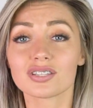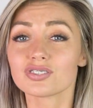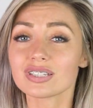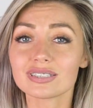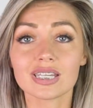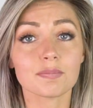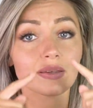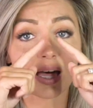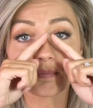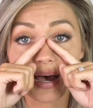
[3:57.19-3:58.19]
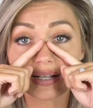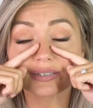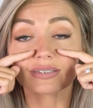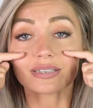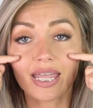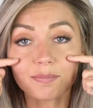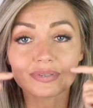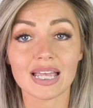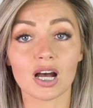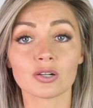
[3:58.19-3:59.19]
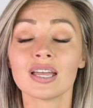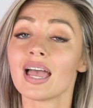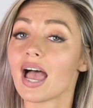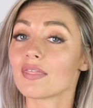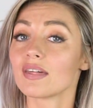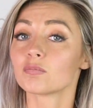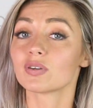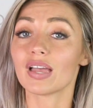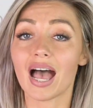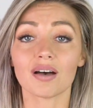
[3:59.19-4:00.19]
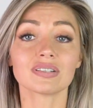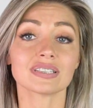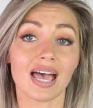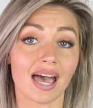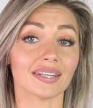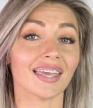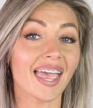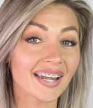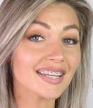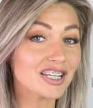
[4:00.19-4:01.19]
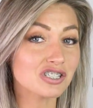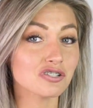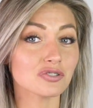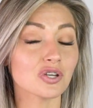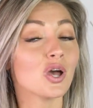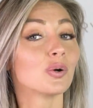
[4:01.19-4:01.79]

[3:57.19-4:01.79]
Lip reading: It's just keeping that mask taped down, and then we haven't had any issues